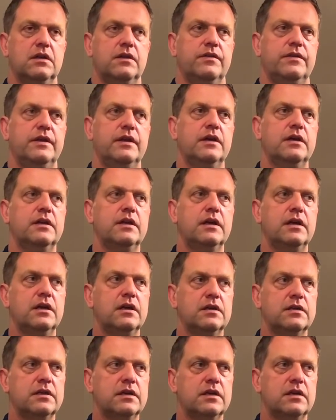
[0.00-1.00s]
they
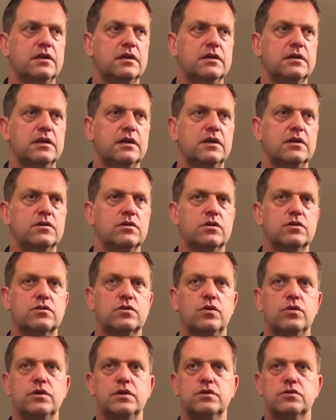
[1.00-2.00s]
are not
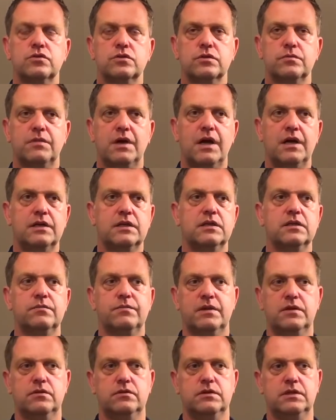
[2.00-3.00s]
going to the market.
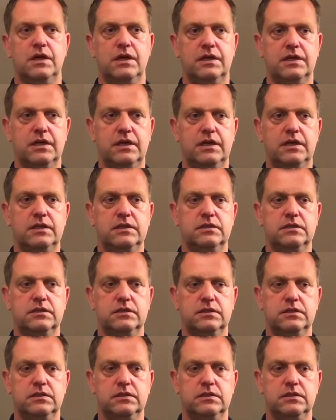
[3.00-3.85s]
But on the other hand,